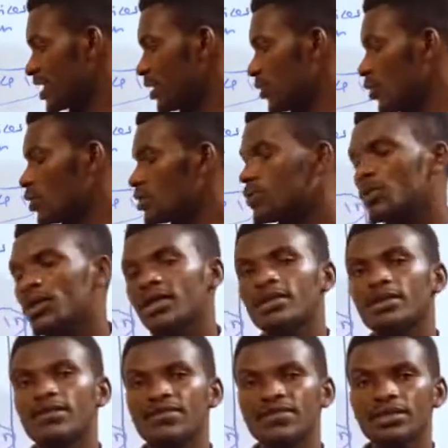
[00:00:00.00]
what were
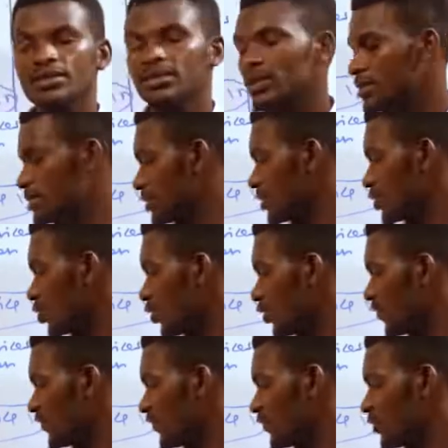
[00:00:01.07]
the features
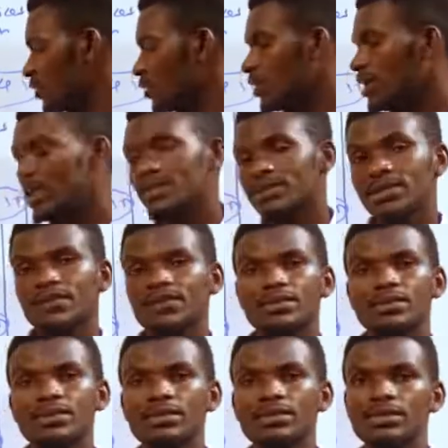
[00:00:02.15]
of health
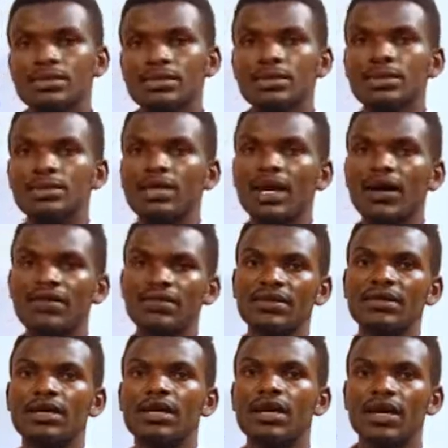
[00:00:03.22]
services in
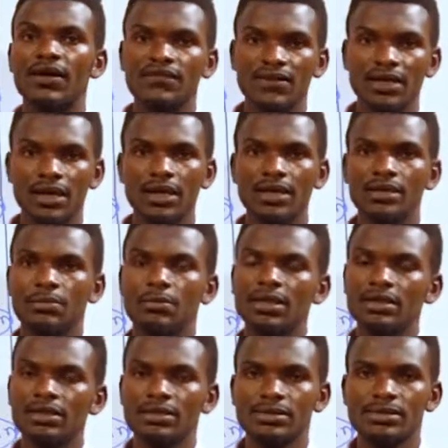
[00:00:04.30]
Africa after
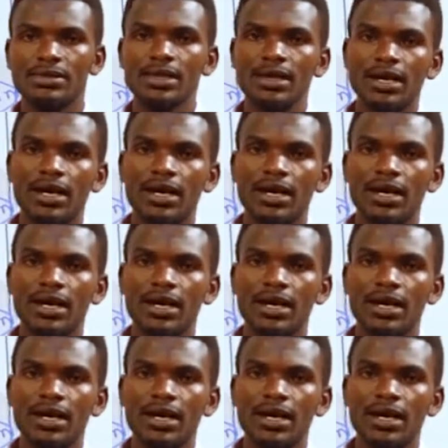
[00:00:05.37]
independence.